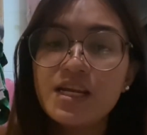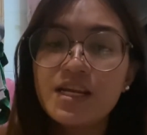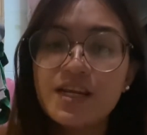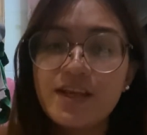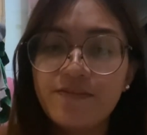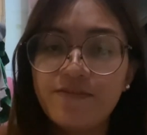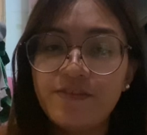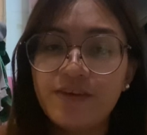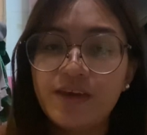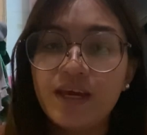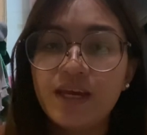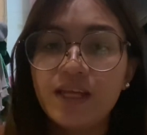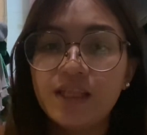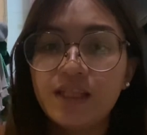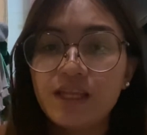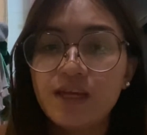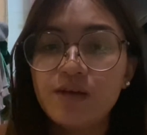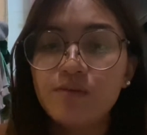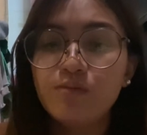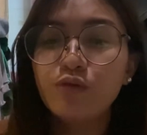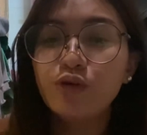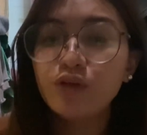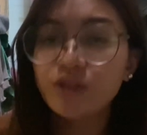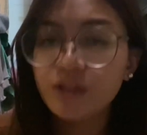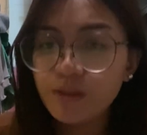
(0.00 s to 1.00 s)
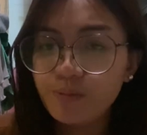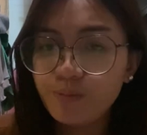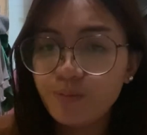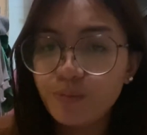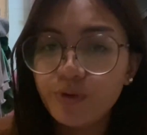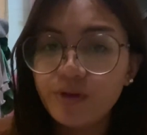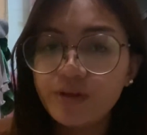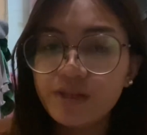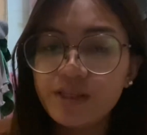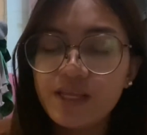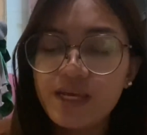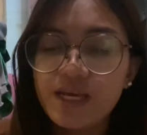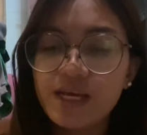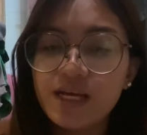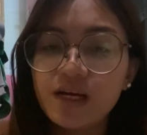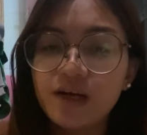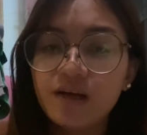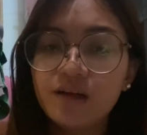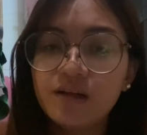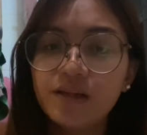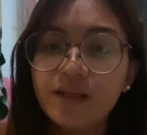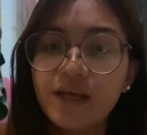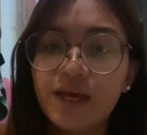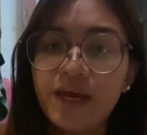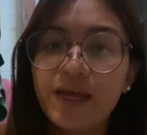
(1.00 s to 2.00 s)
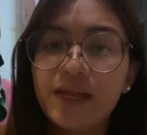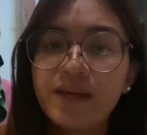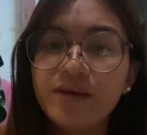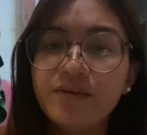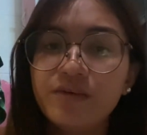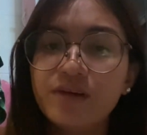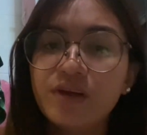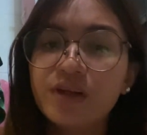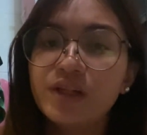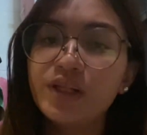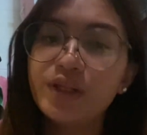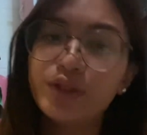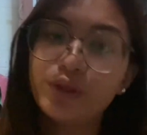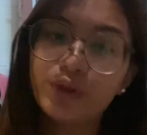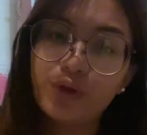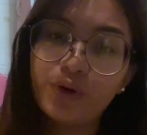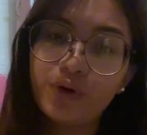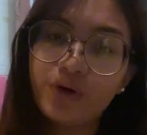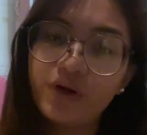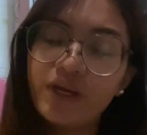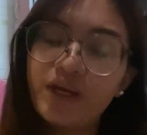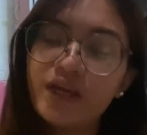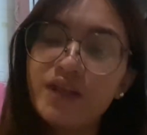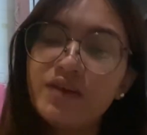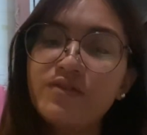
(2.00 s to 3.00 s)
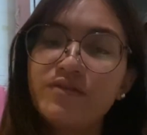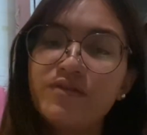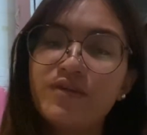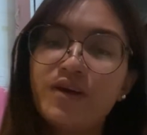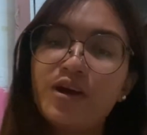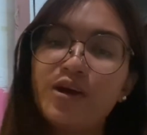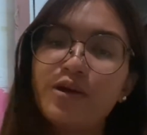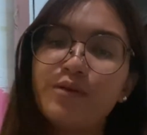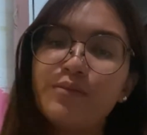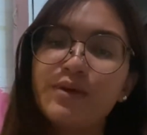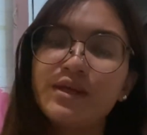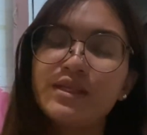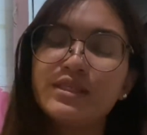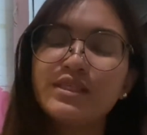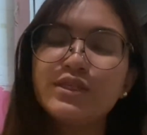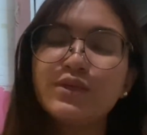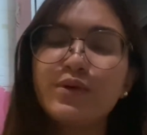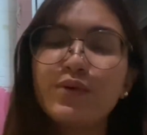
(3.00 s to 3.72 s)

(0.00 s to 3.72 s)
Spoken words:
navigating multiple legal and regulatory environments.